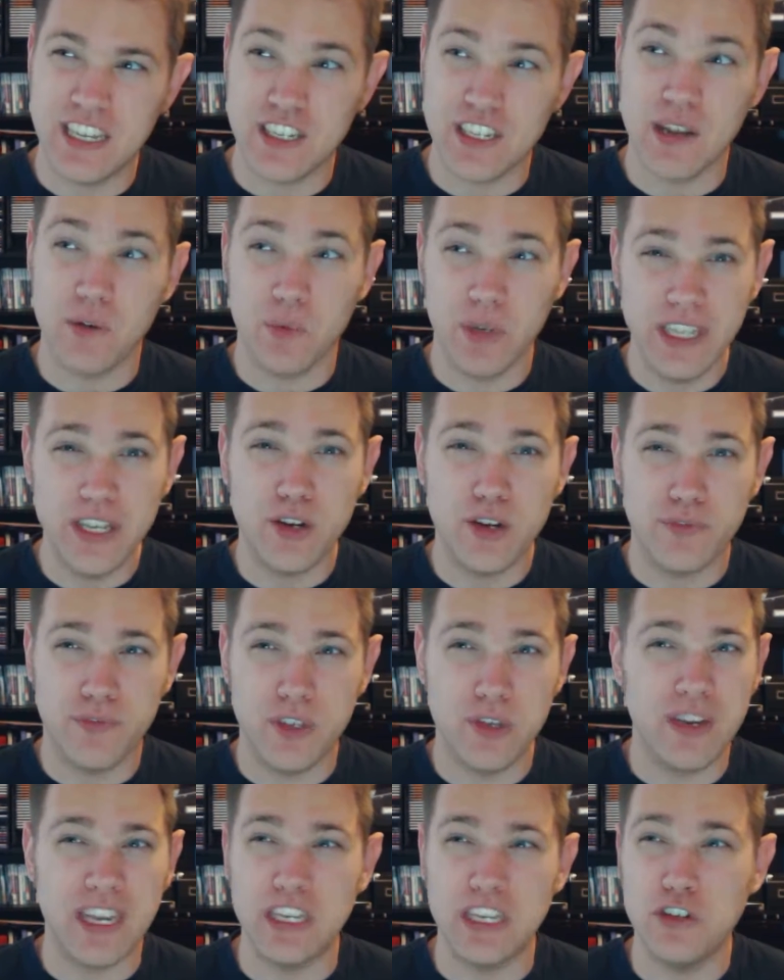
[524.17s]
Is that really your
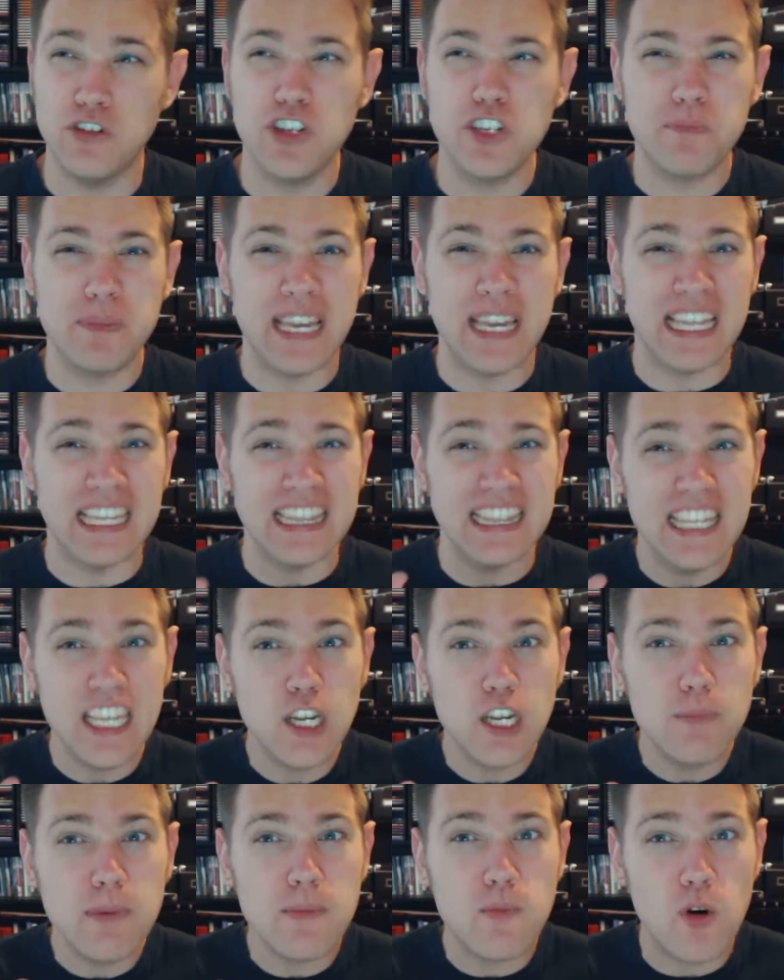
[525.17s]
view? Can you just be a
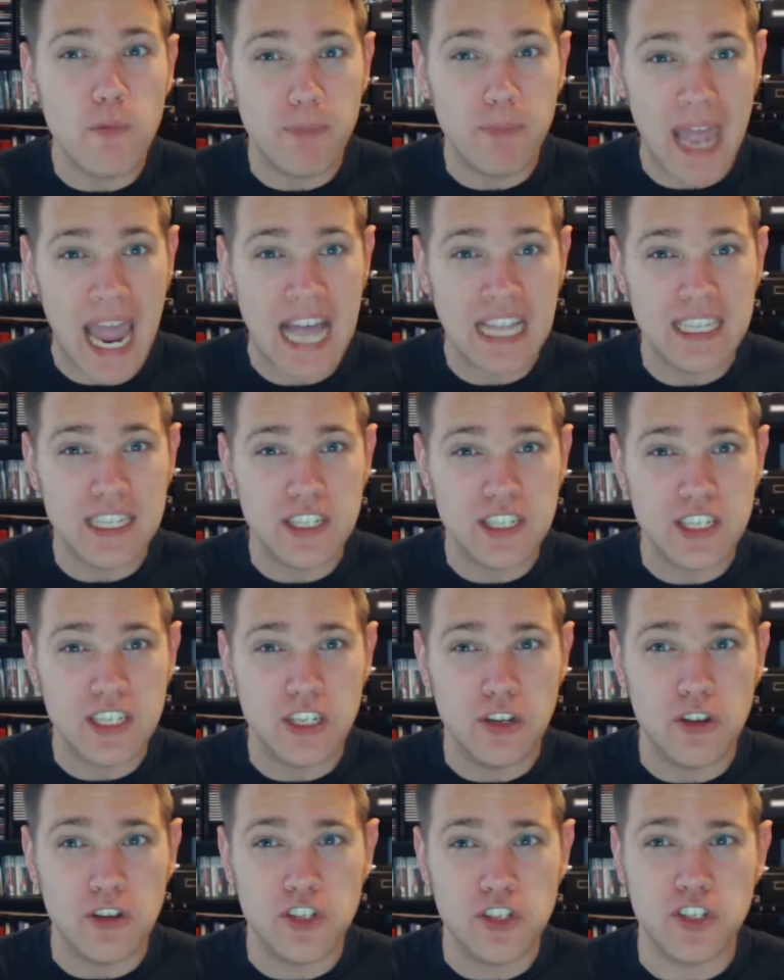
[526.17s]
little bit more
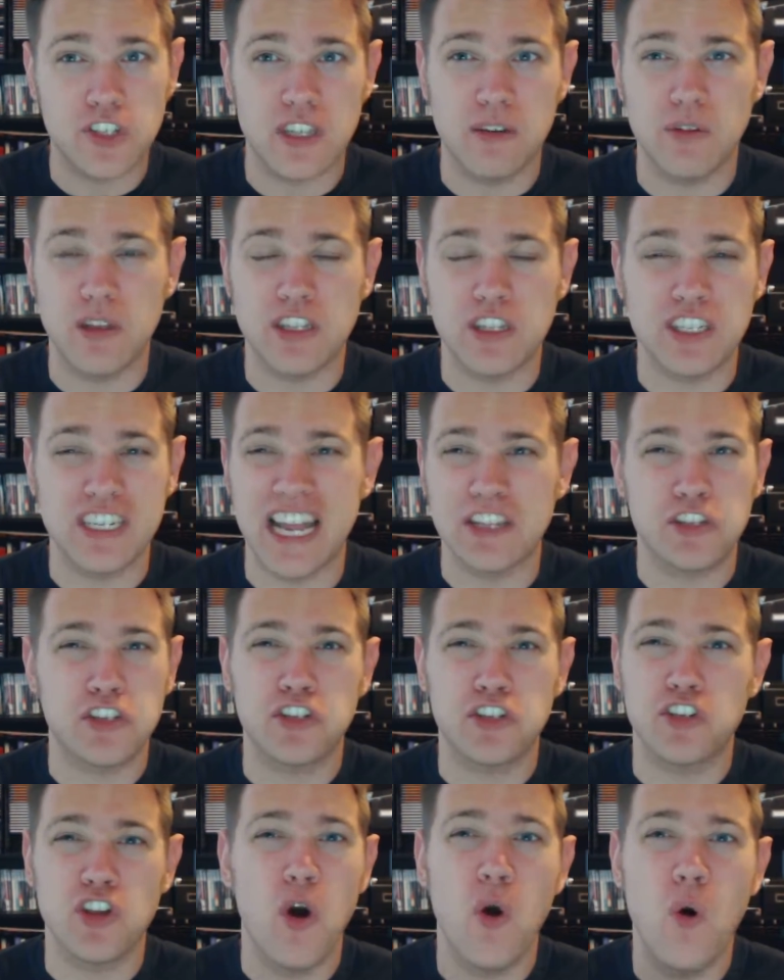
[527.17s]
balanced, you know, so that it's not
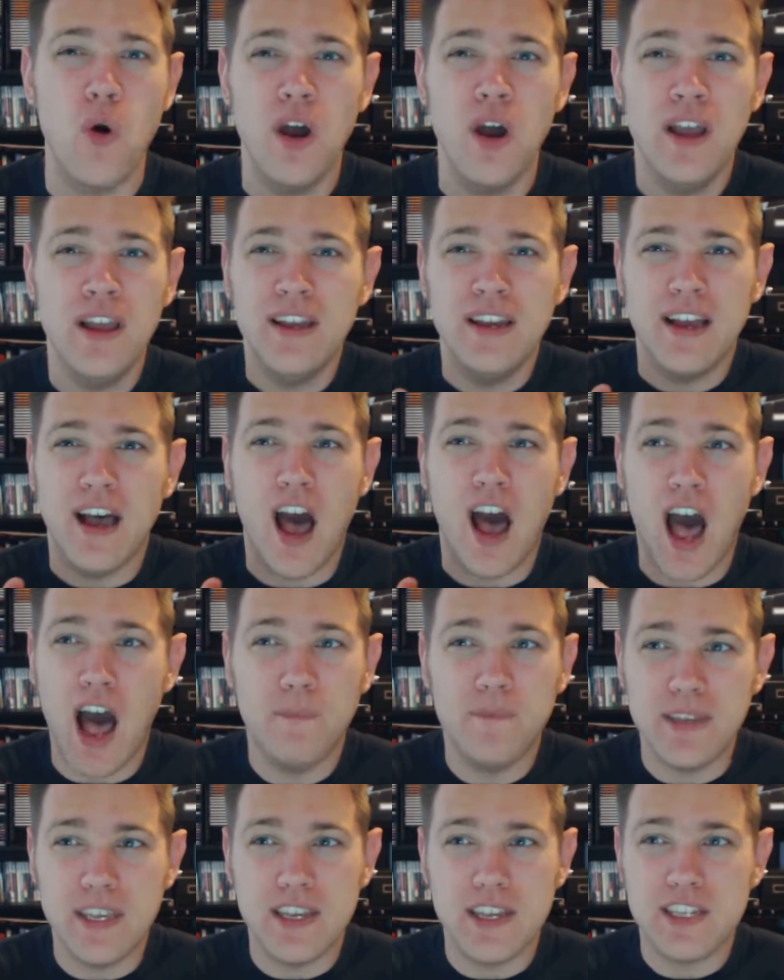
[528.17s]
so
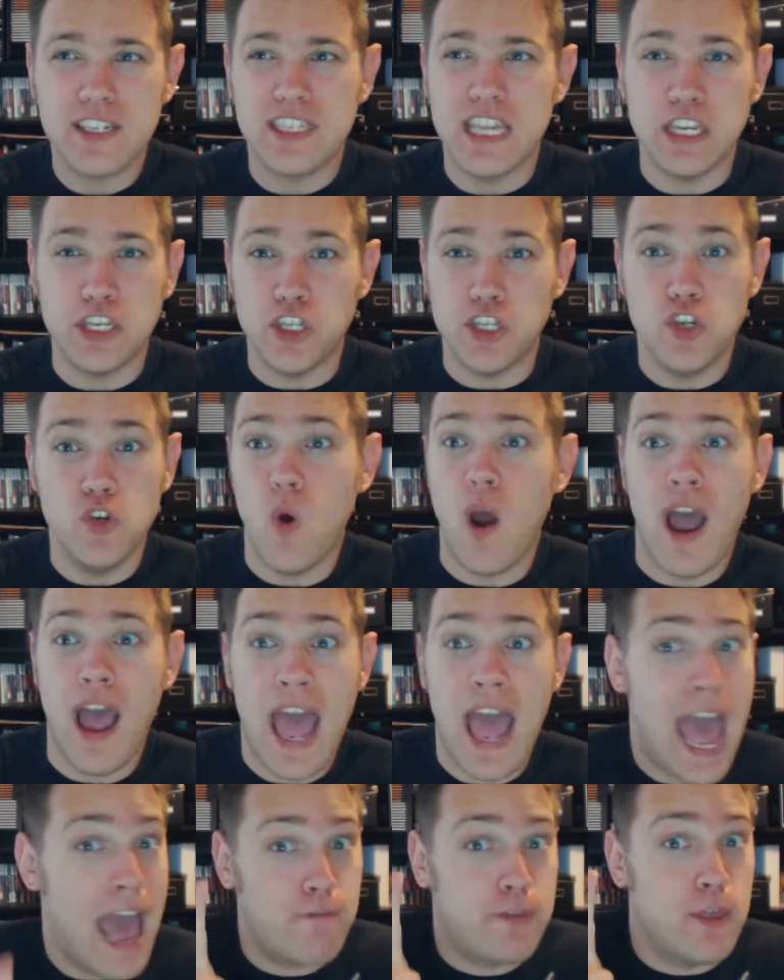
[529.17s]
obvious that you
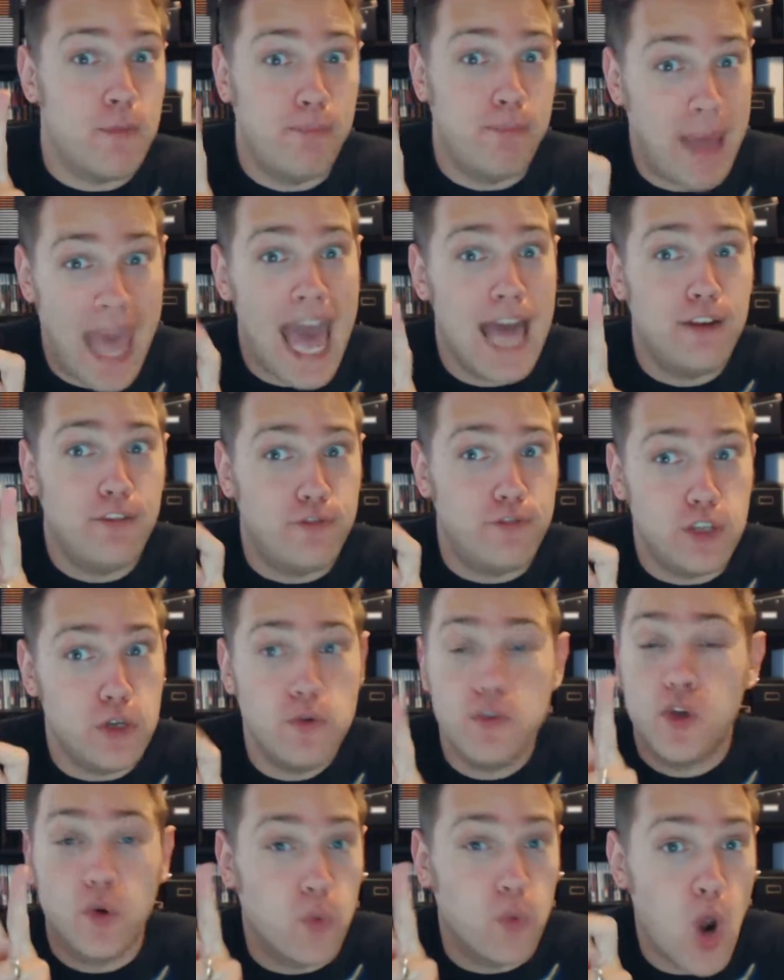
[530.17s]
have the bad
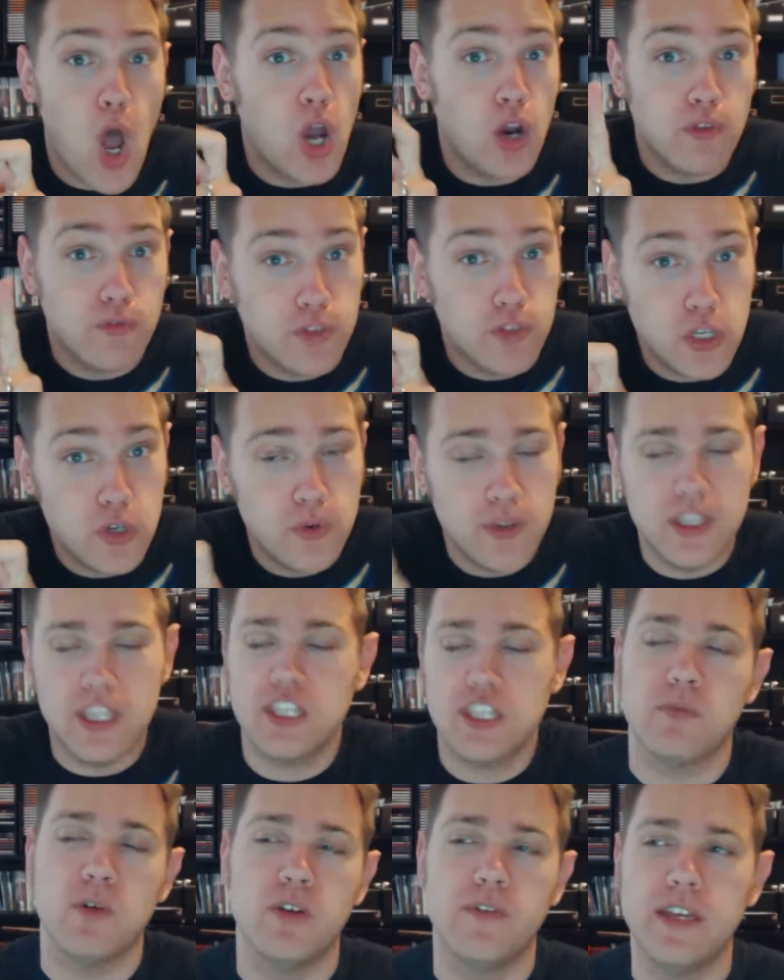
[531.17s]
view, the wrong view in
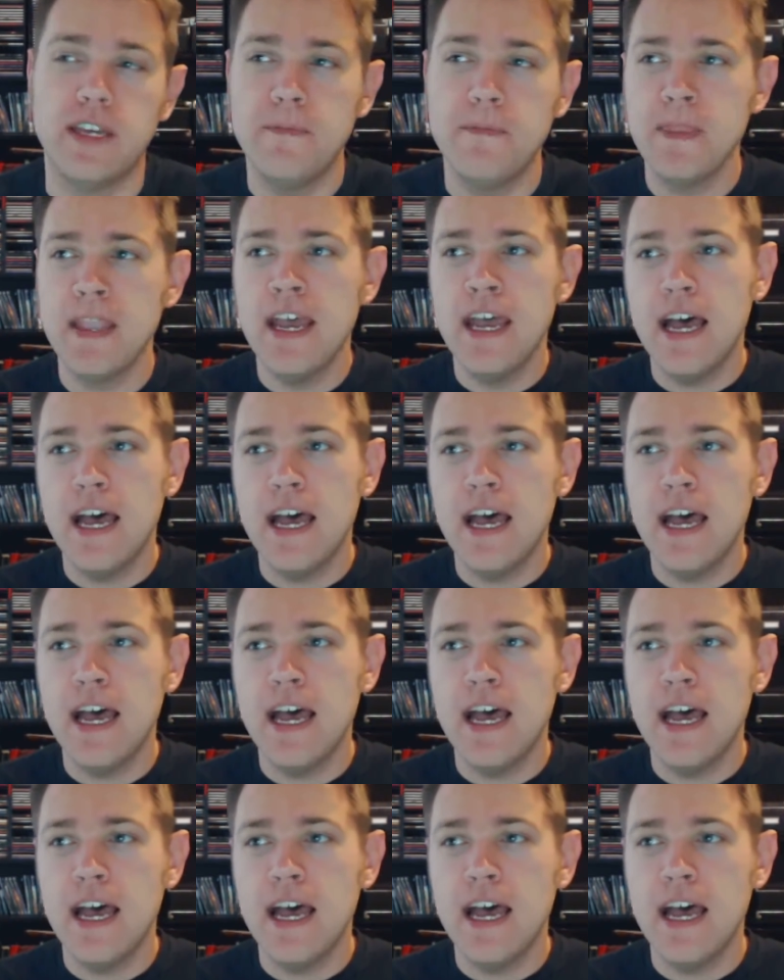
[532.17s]
this movie.